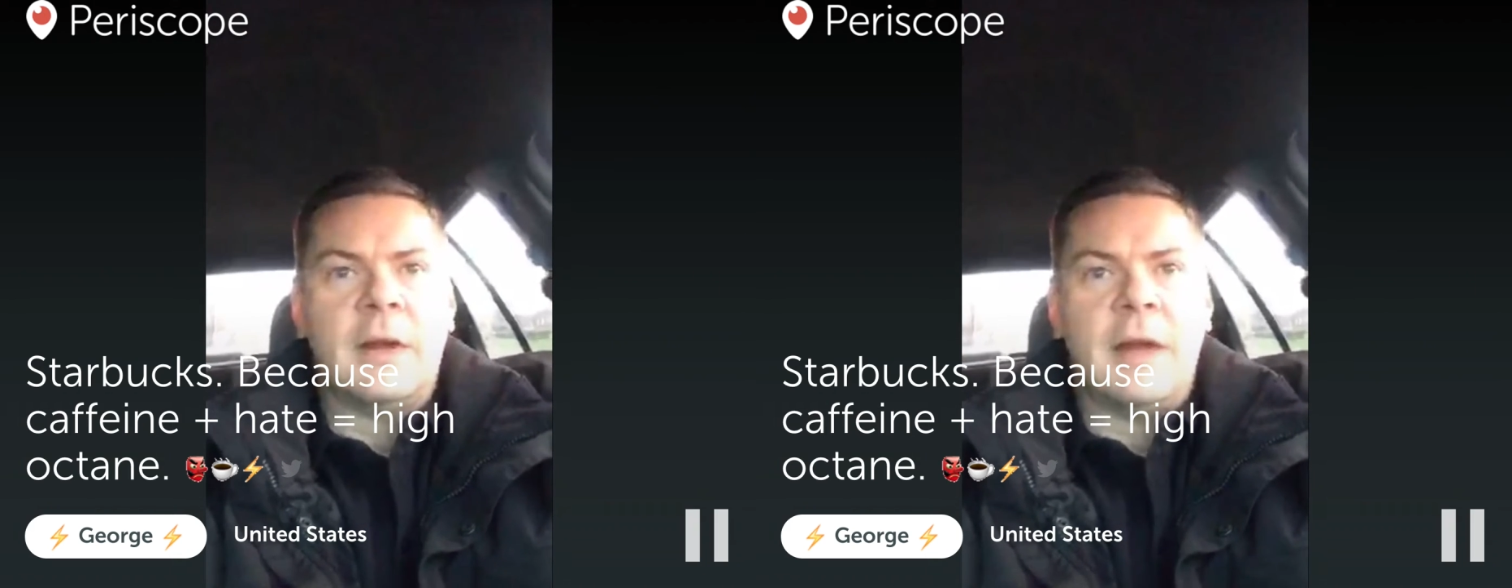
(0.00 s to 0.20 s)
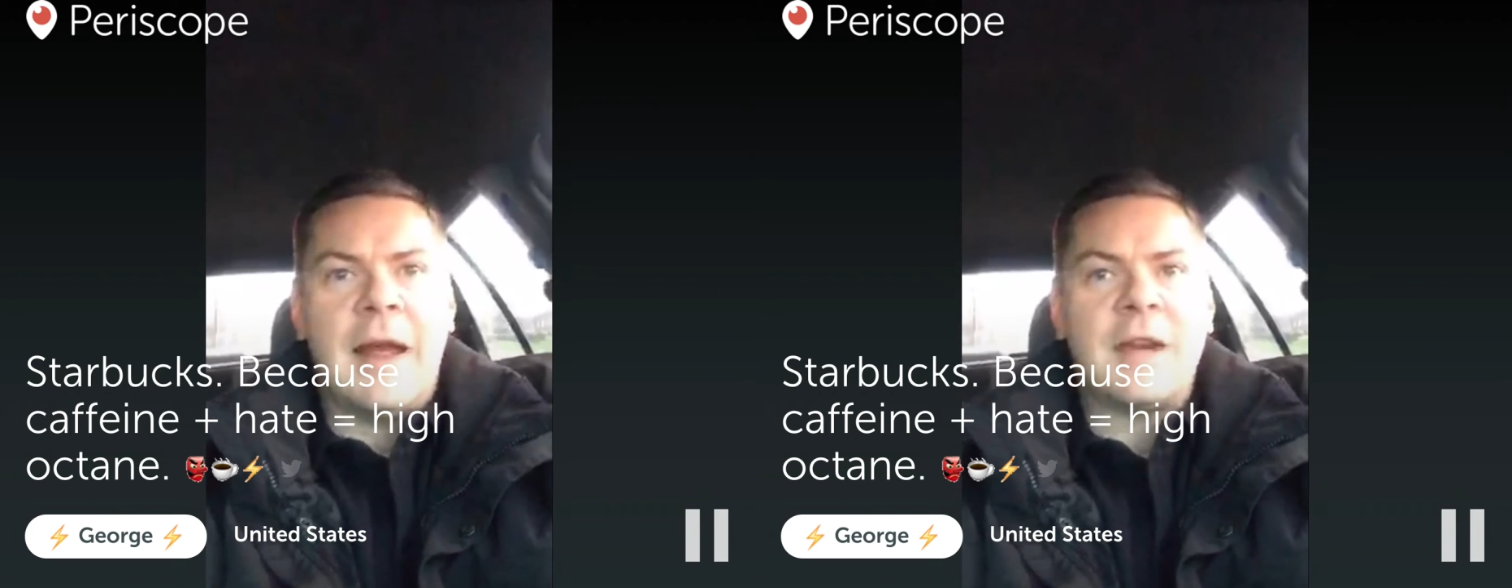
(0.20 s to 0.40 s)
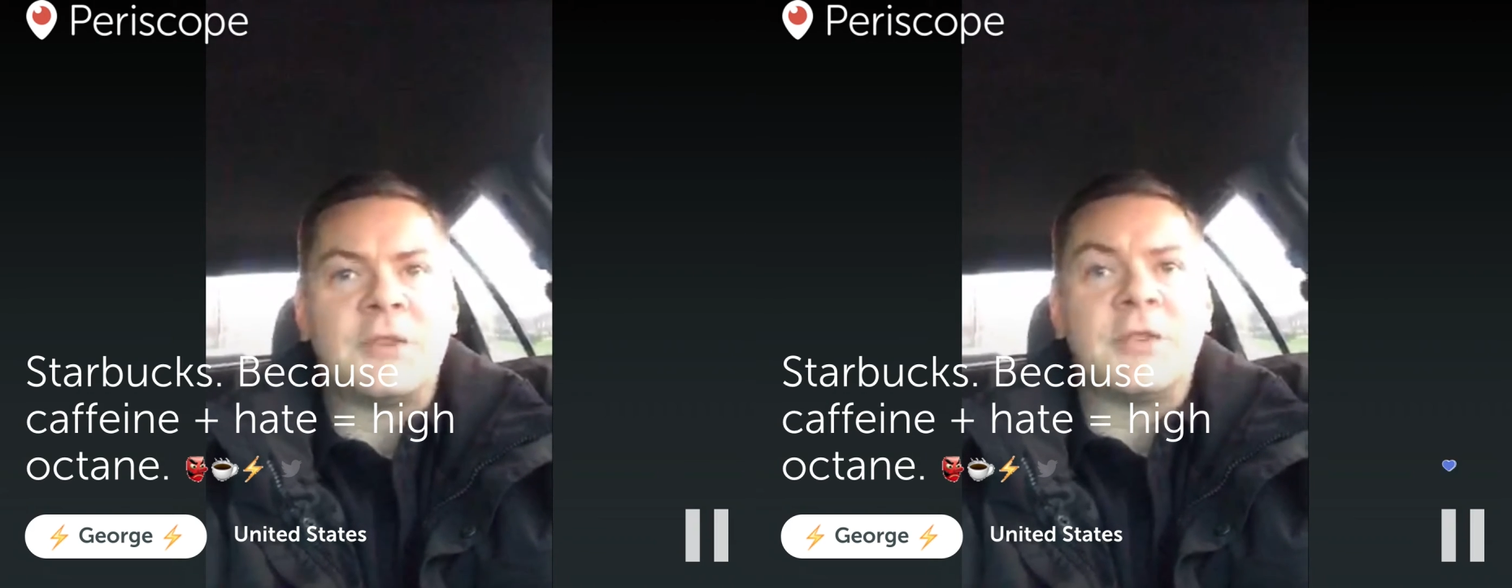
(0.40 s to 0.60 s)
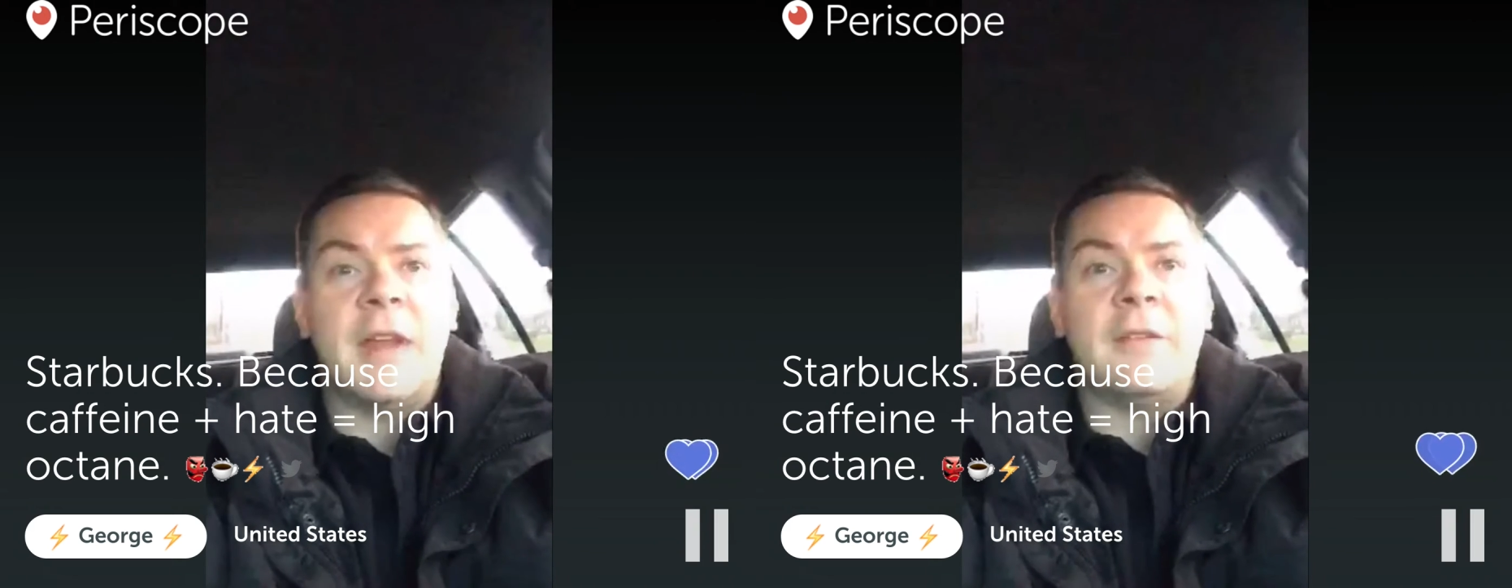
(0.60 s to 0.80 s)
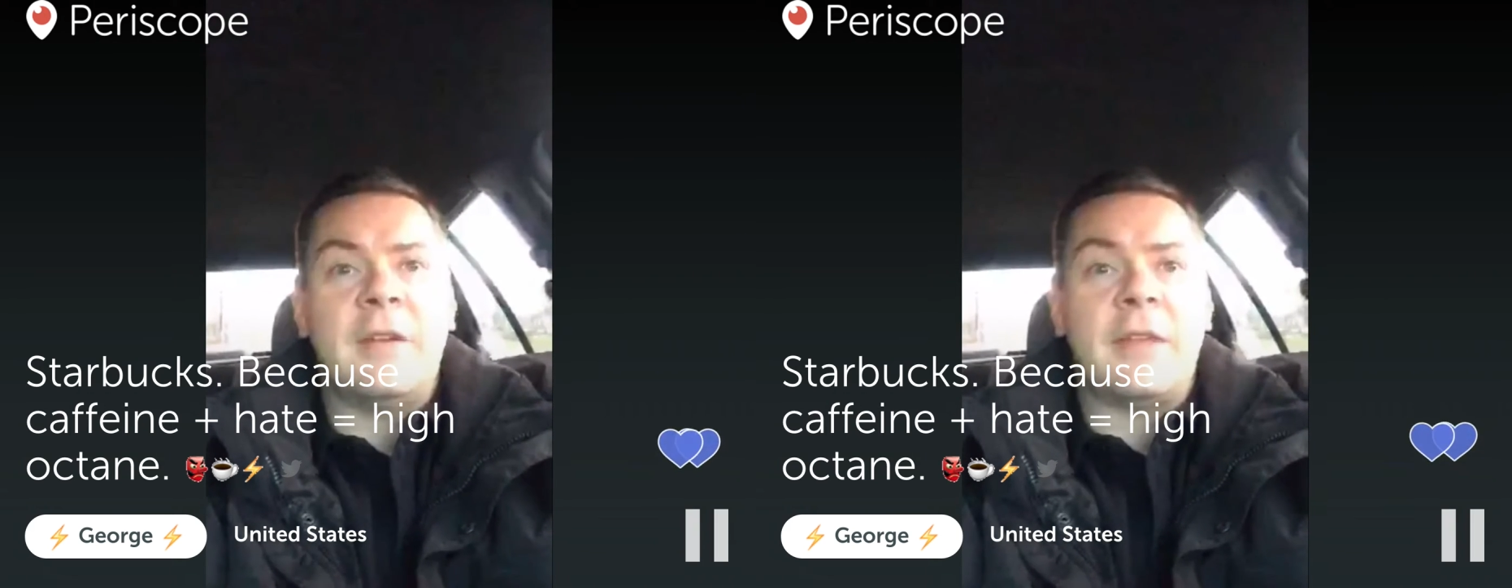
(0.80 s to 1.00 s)
I
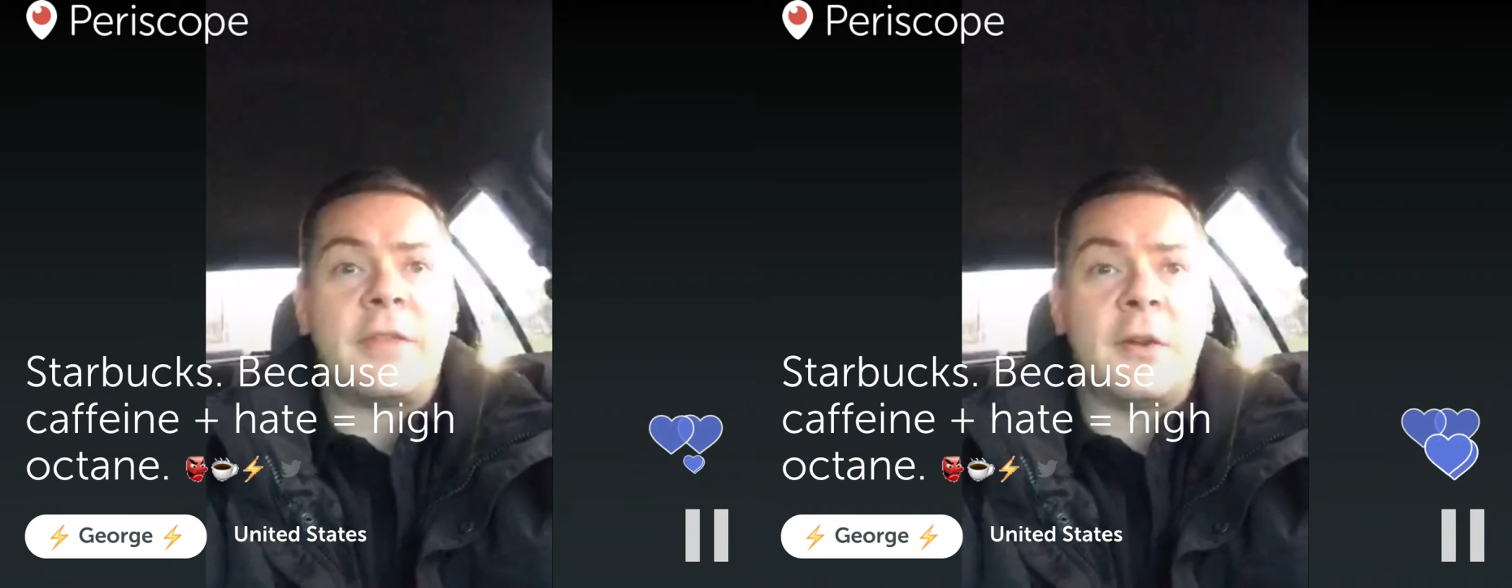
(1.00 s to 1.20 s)
actually have a